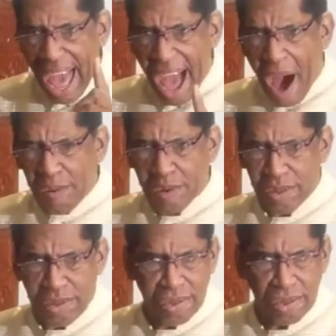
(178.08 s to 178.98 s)
I
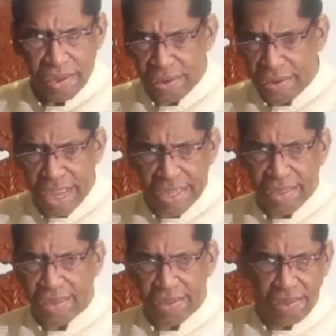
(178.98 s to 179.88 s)
was
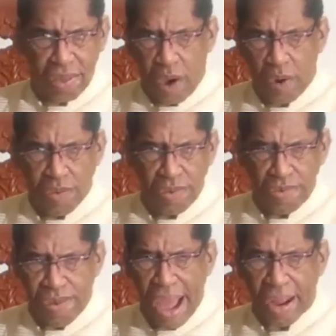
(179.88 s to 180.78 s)
just
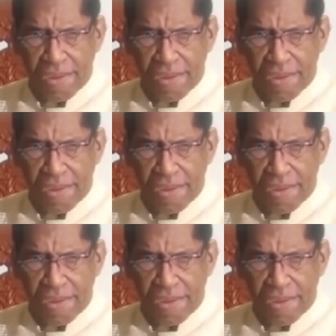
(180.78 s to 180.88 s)
on my